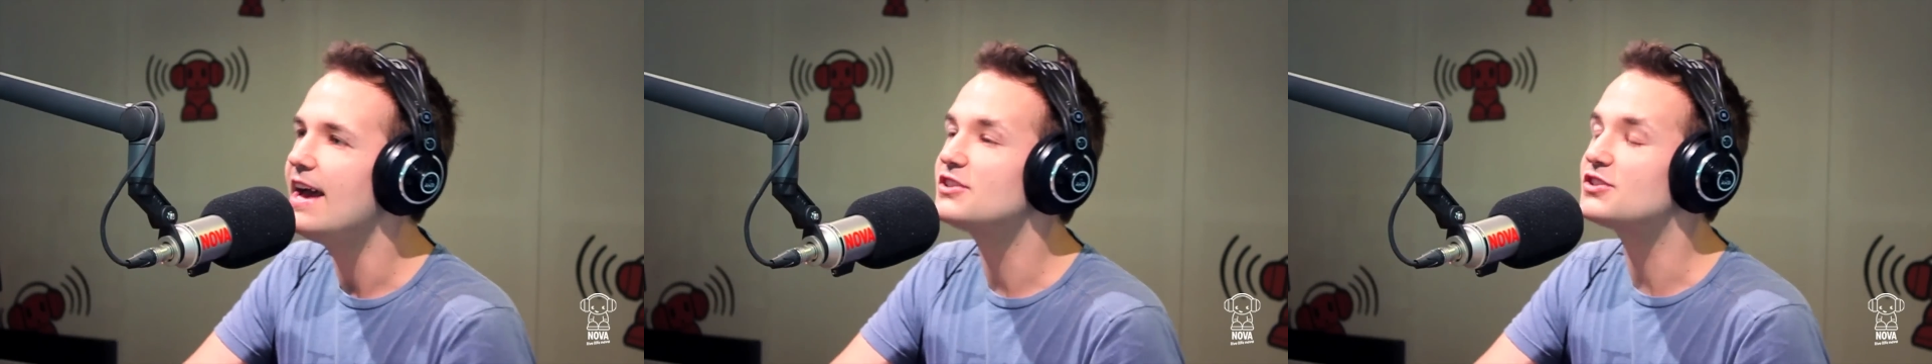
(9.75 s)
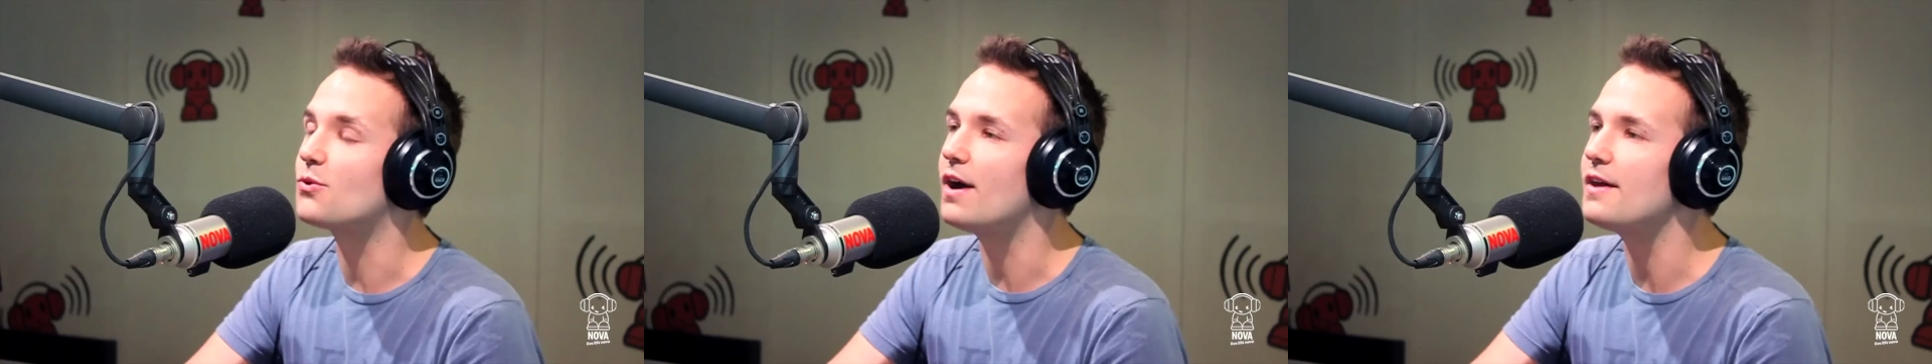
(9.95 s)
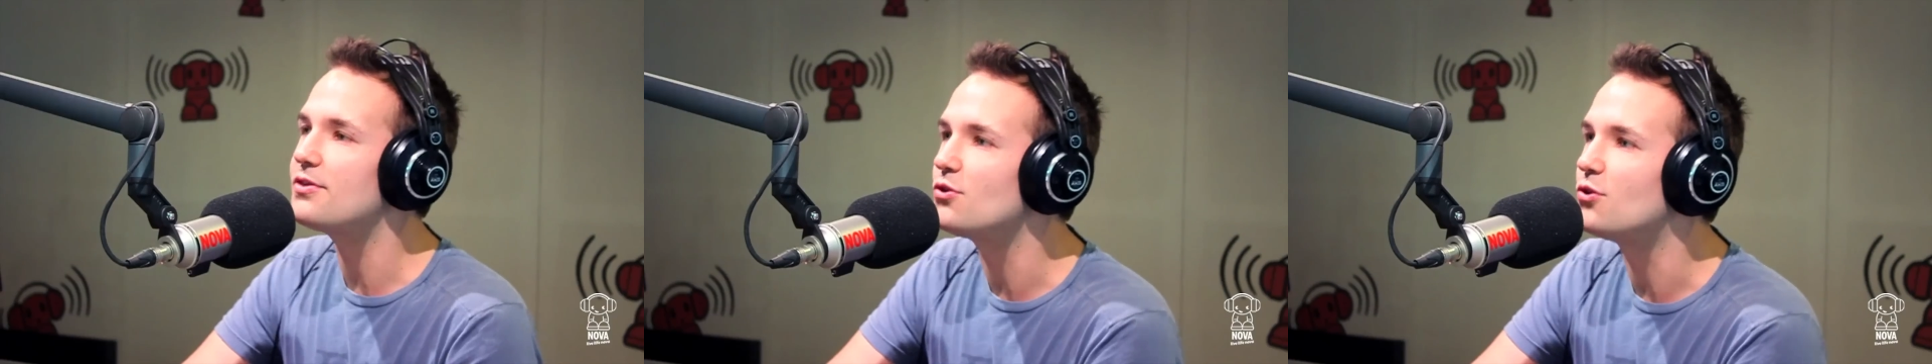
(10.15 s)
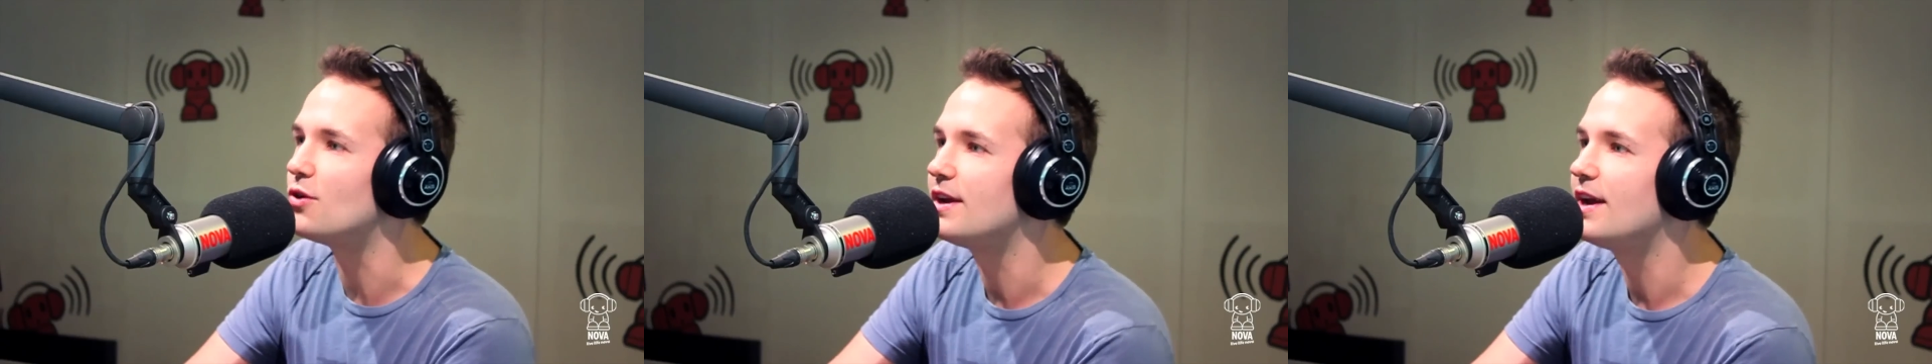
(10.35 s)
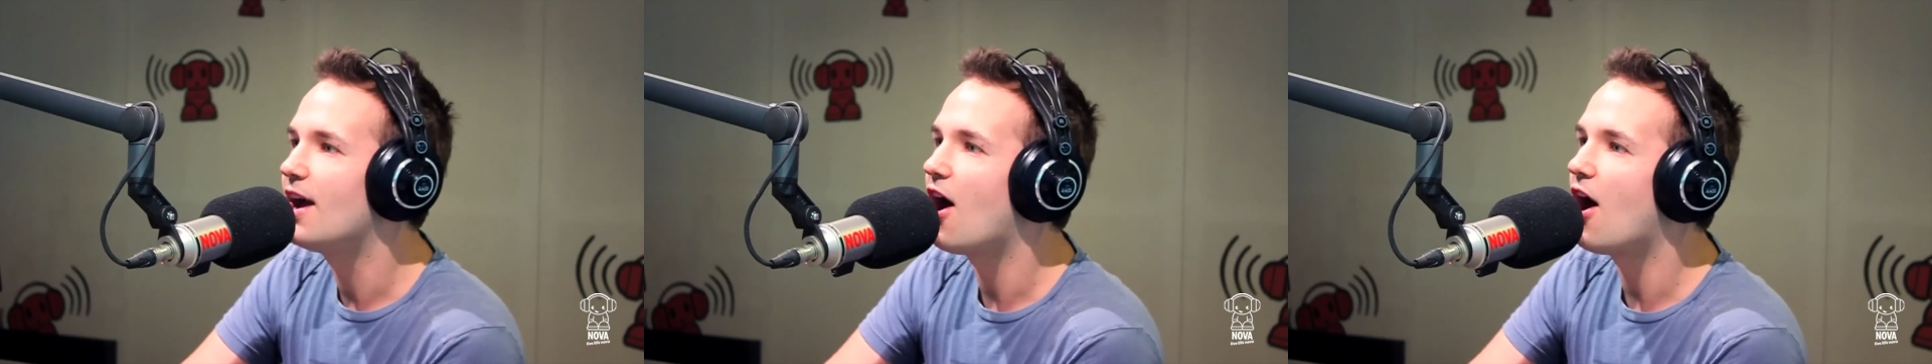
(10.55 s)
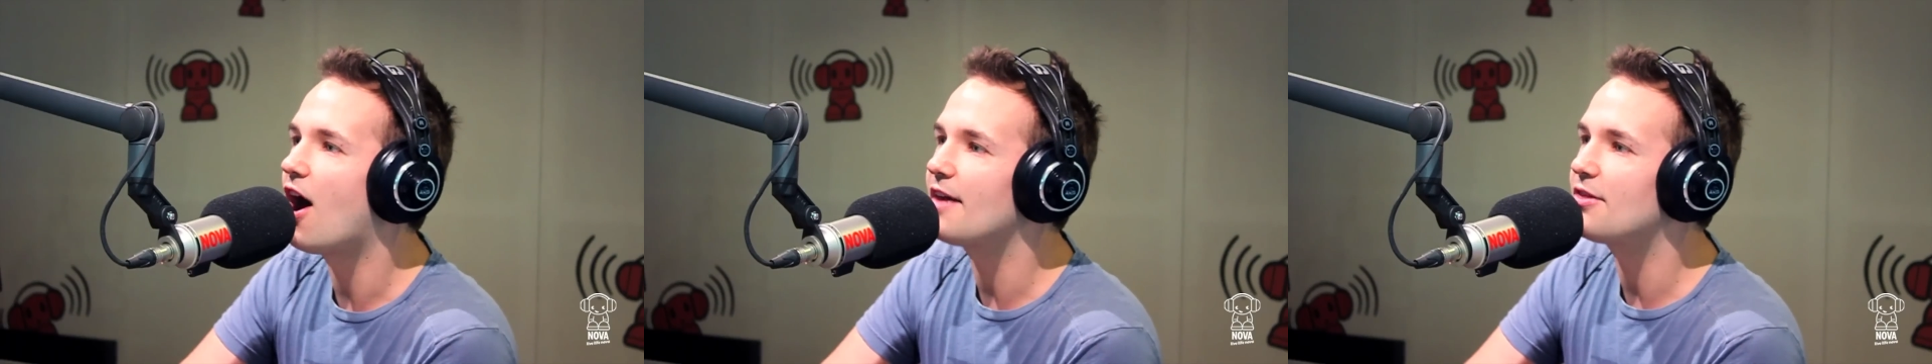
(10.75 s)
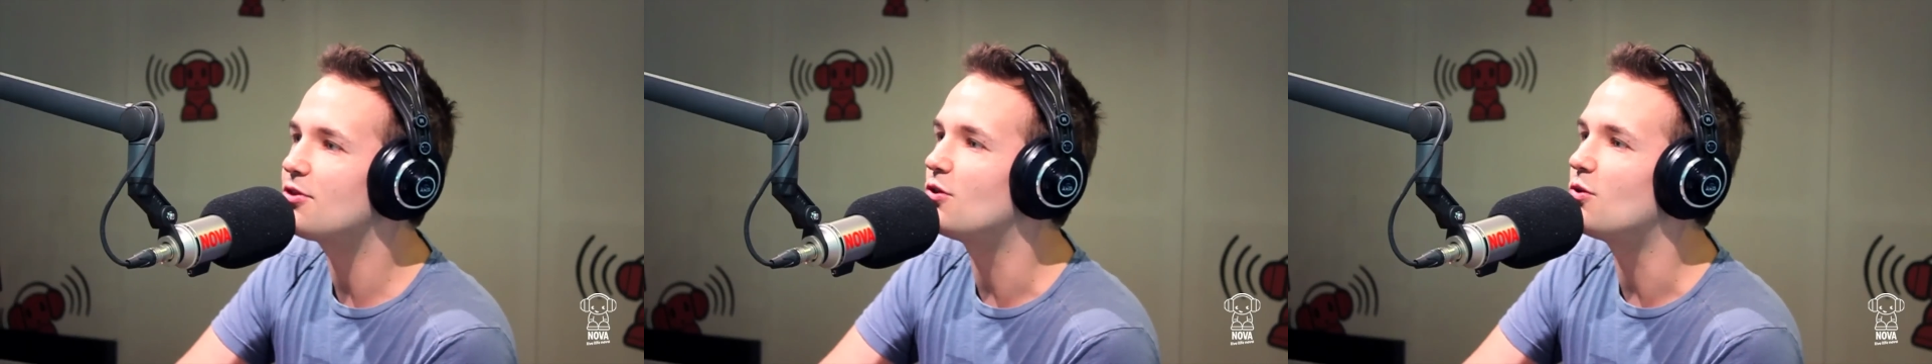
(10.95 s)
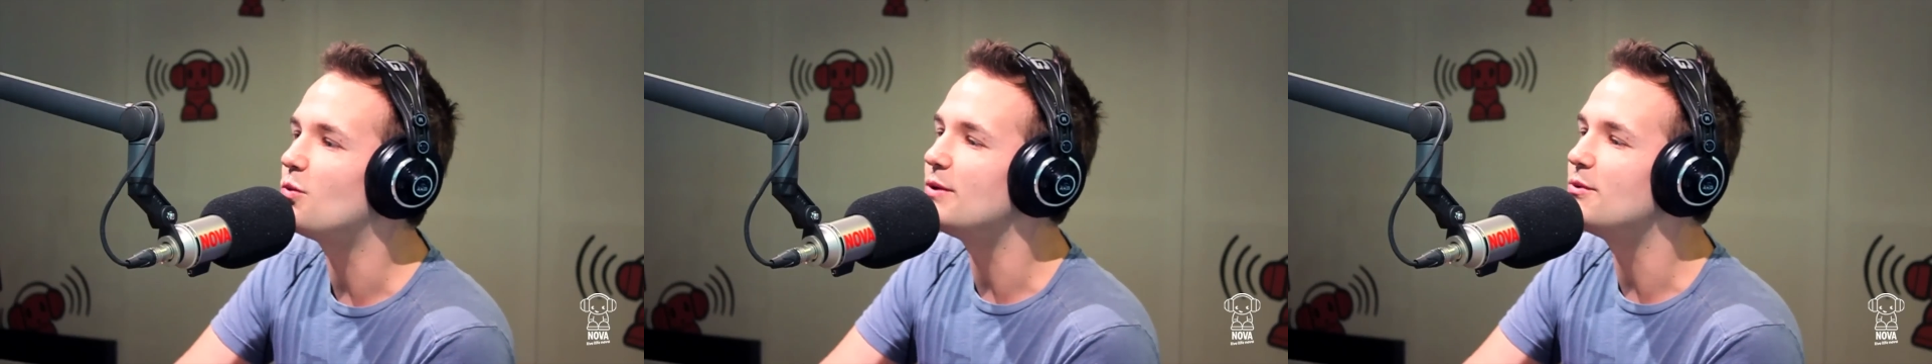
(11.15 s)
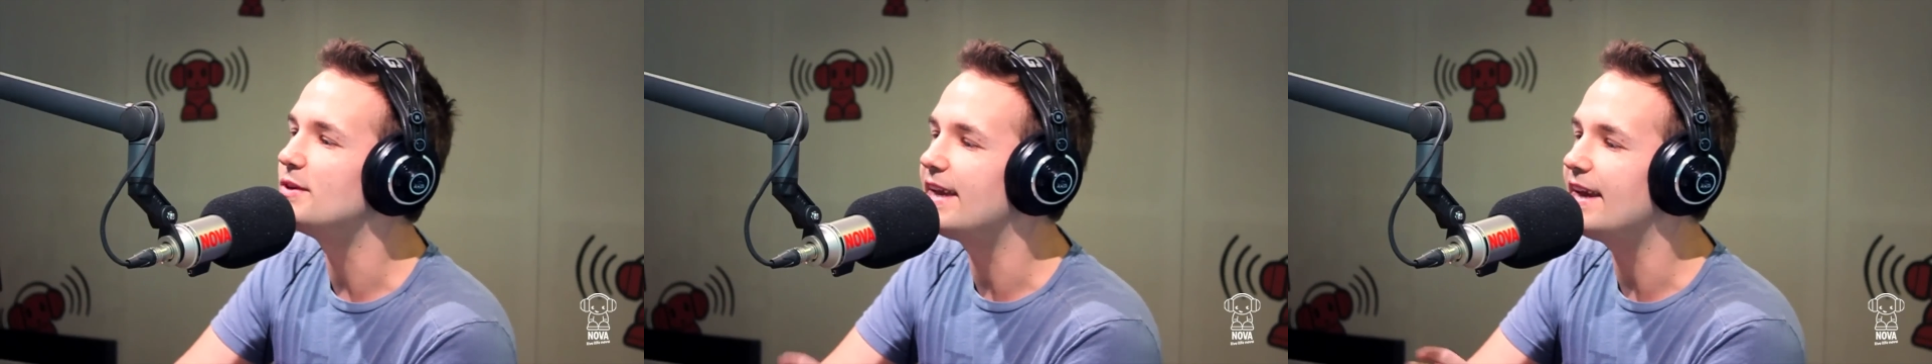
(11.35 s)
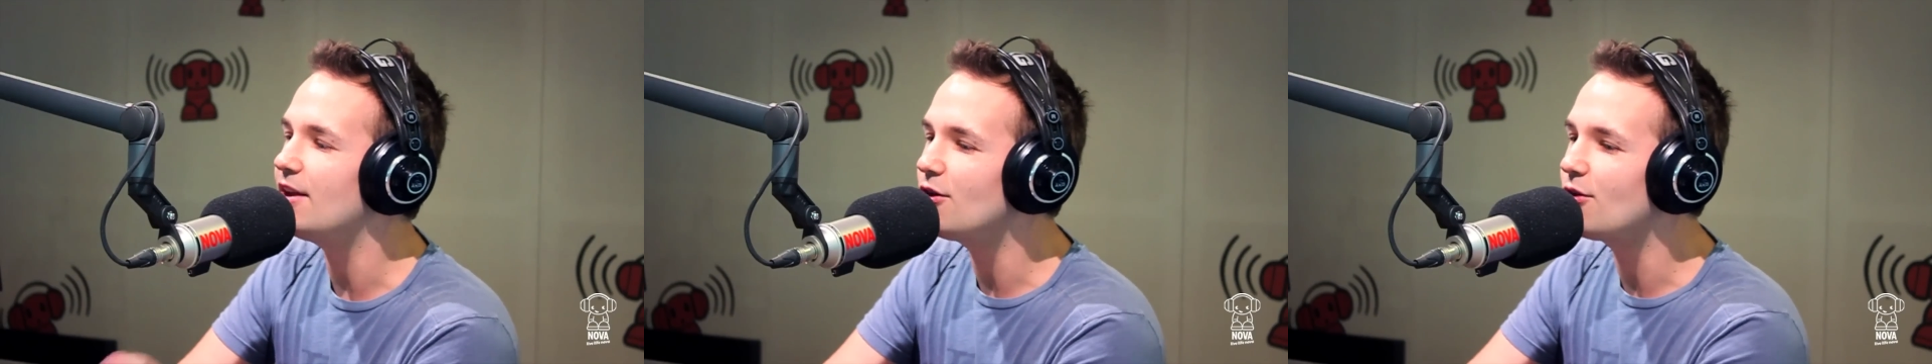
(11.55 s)
So I thought I thought we
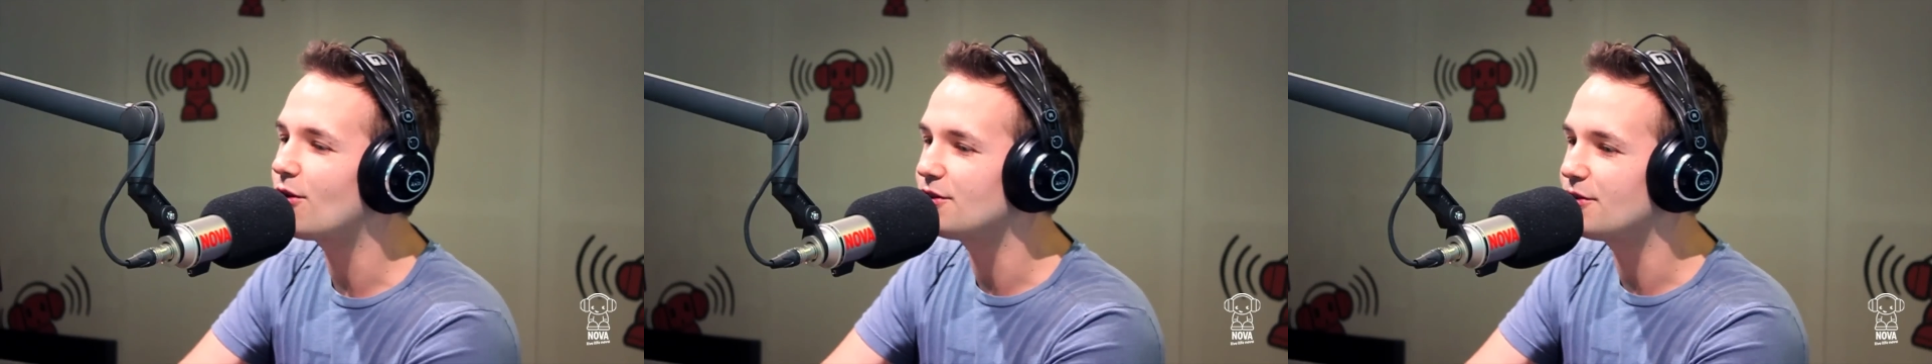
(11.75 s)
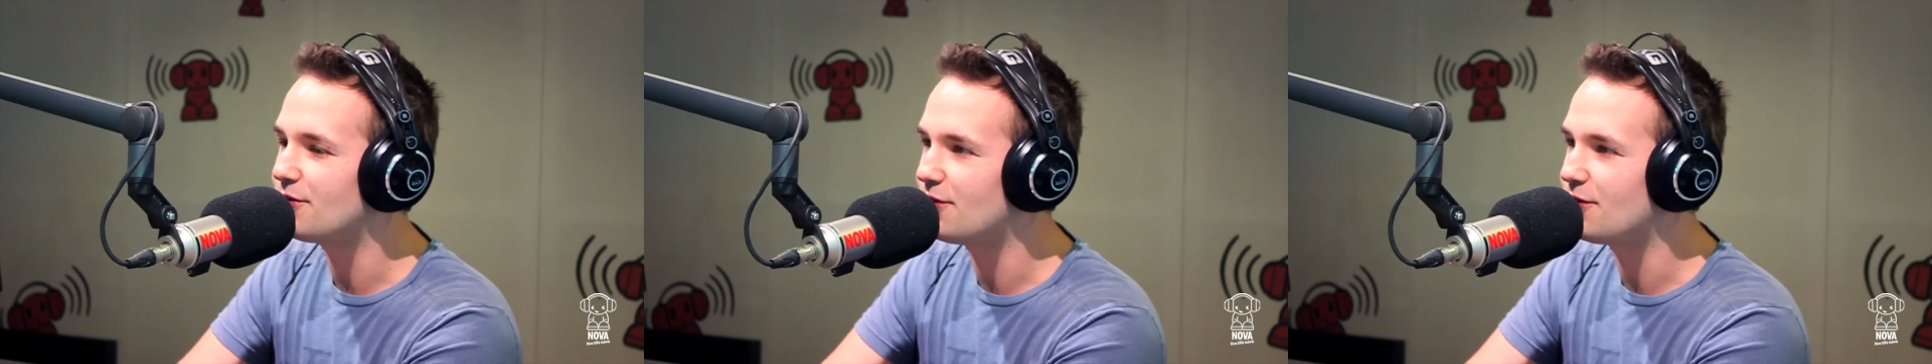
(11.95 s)
would get her on the